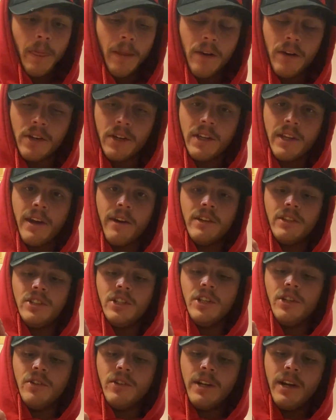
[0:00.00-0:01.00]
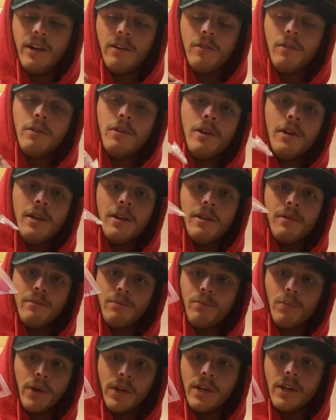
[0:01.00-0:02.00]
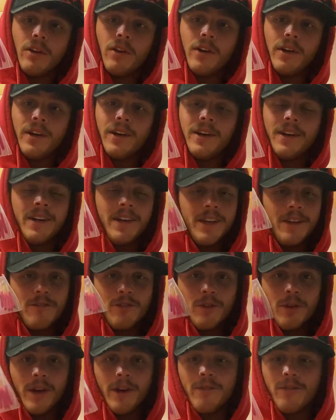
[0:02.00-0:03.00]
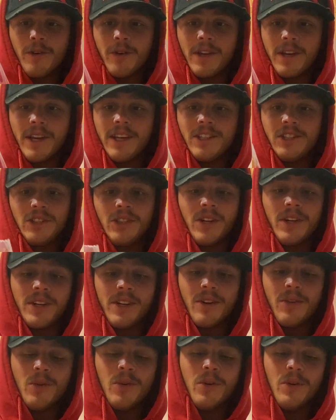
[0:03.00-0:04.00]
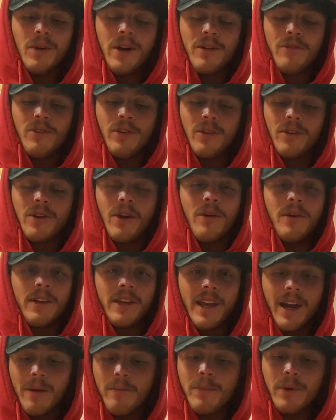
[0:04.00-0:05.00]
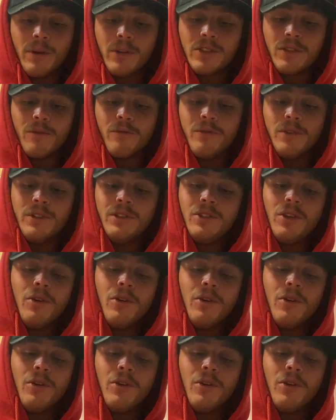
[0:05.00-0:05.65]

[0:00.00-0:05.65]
I can guarantee you now, bring a lighter if you ever get stuck, or if you're going camping or something.